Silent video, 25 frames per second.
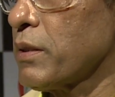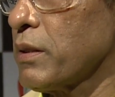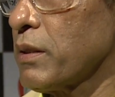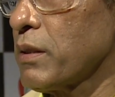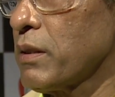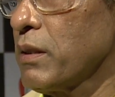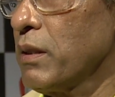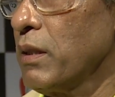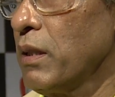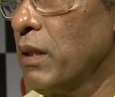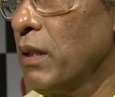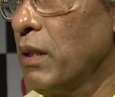it.
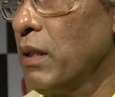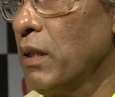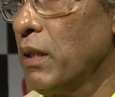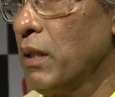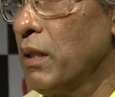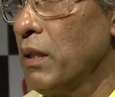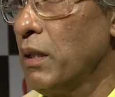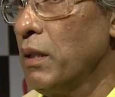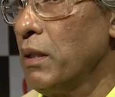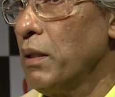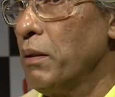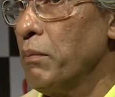
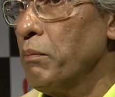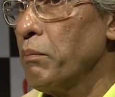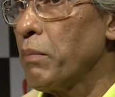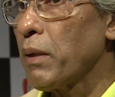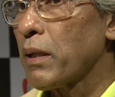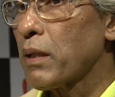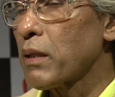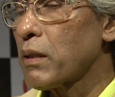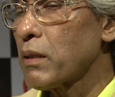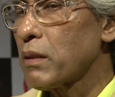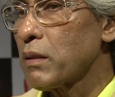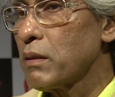
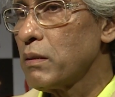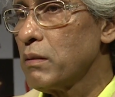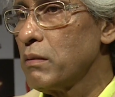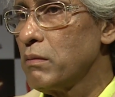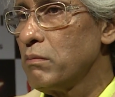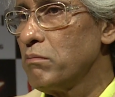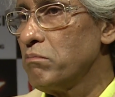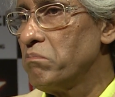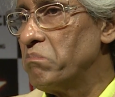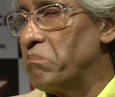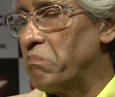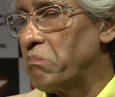But
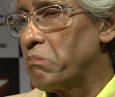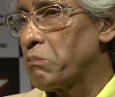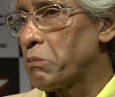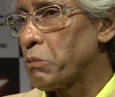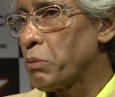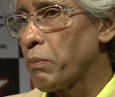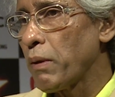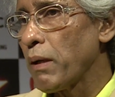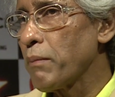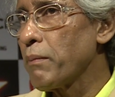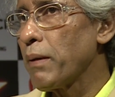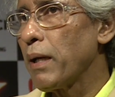to
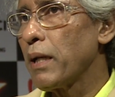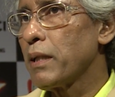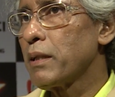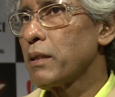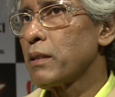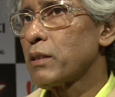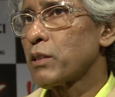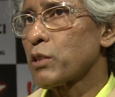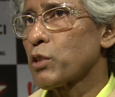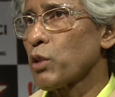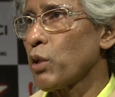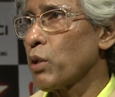my mind,
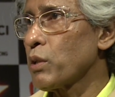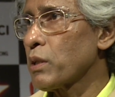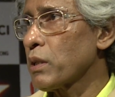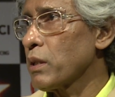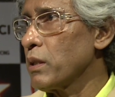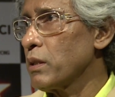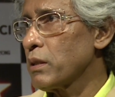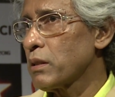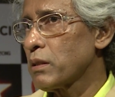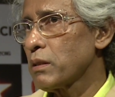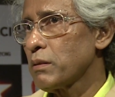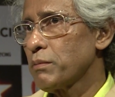it's a
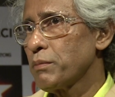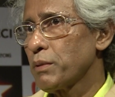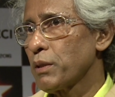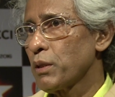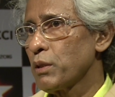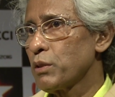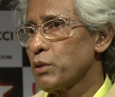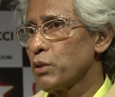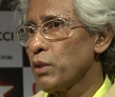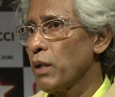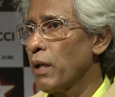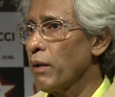shortcut
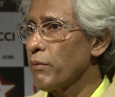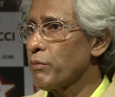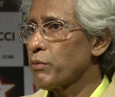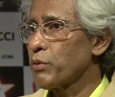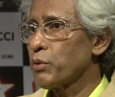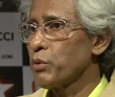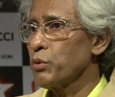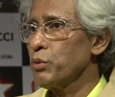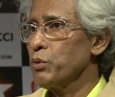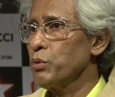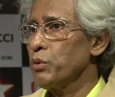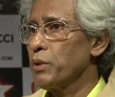because you have
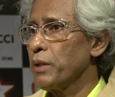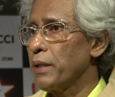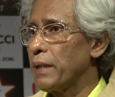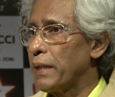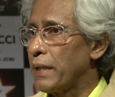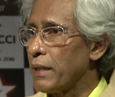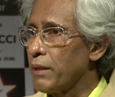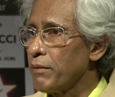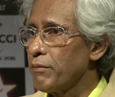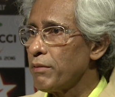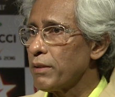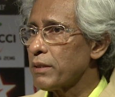to
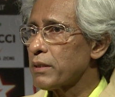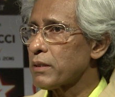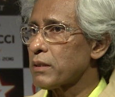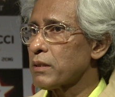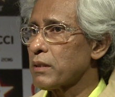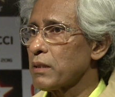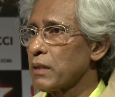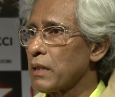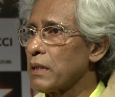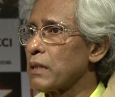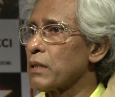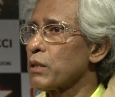invest
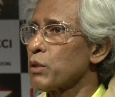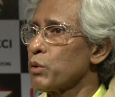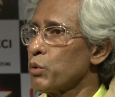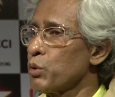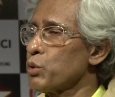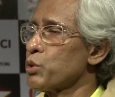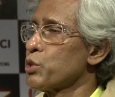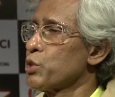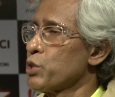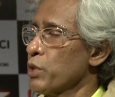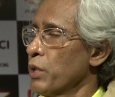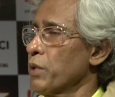in
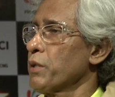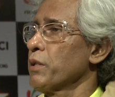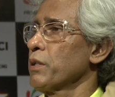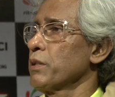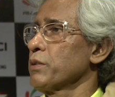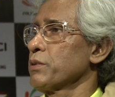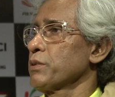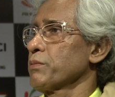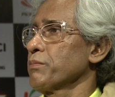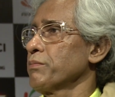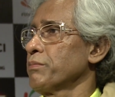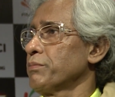good
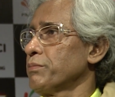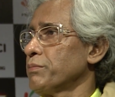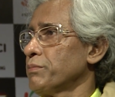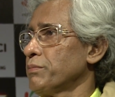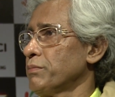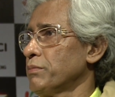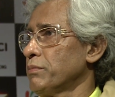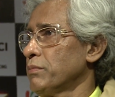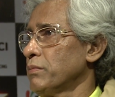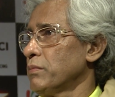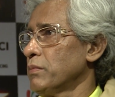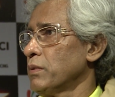journalism,
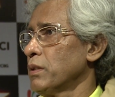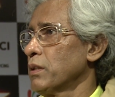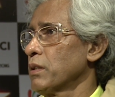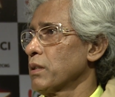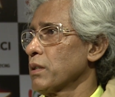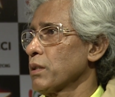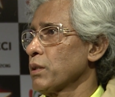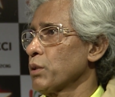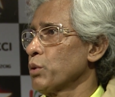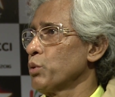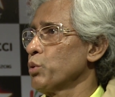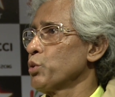
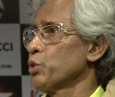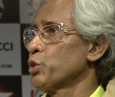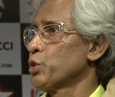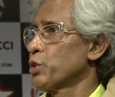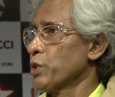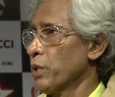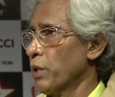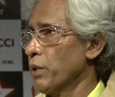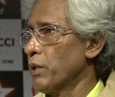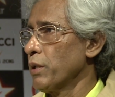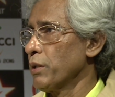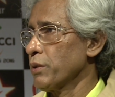good
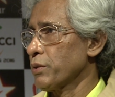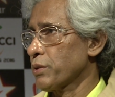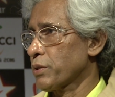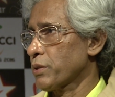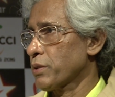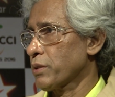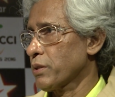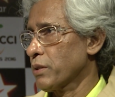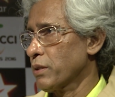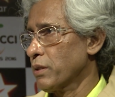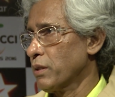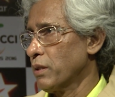
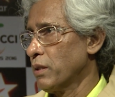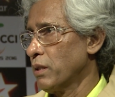journalists,